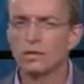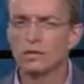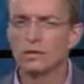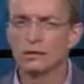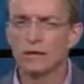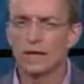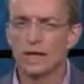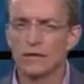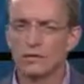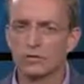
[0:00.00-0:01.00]
at those
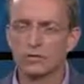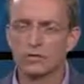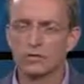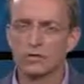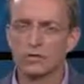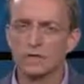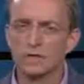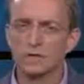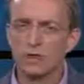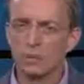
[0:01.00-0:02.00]
cloud services
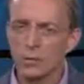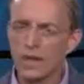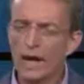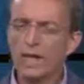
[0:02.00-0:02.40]
and why